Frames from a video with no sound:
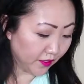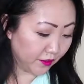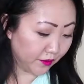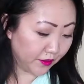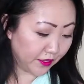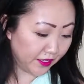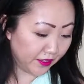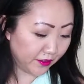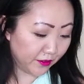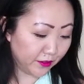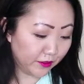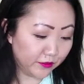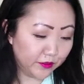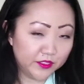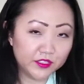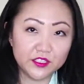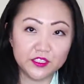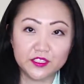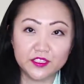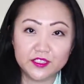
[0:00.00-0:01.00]
Okay, there
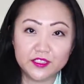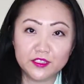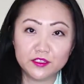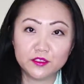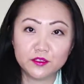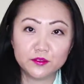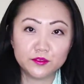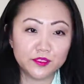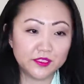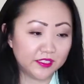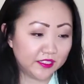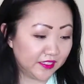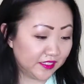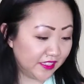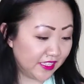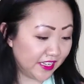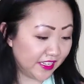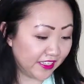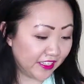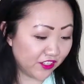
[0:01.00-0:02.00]
goes the there goes the
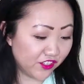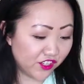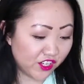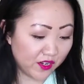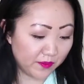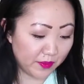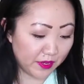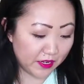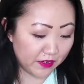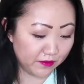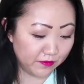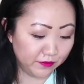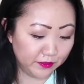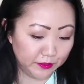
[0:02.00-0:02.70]
CNN champagne